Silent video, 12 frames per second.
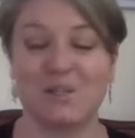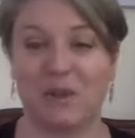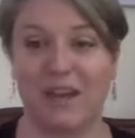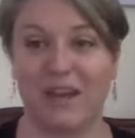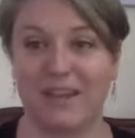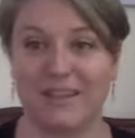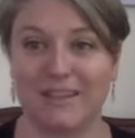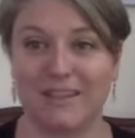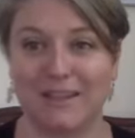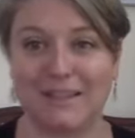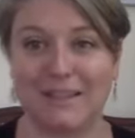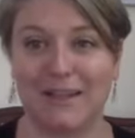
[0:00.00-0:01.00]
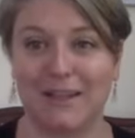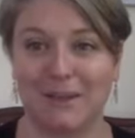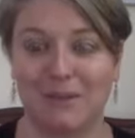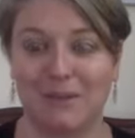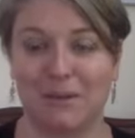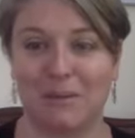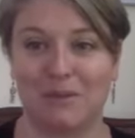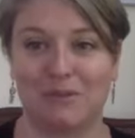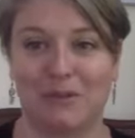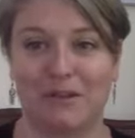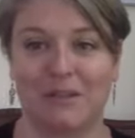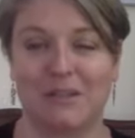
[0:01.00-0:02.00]
great. He's got like really big
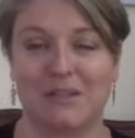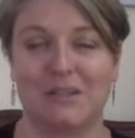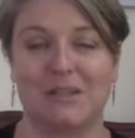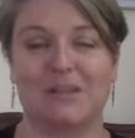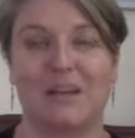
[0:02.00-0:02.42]
following too.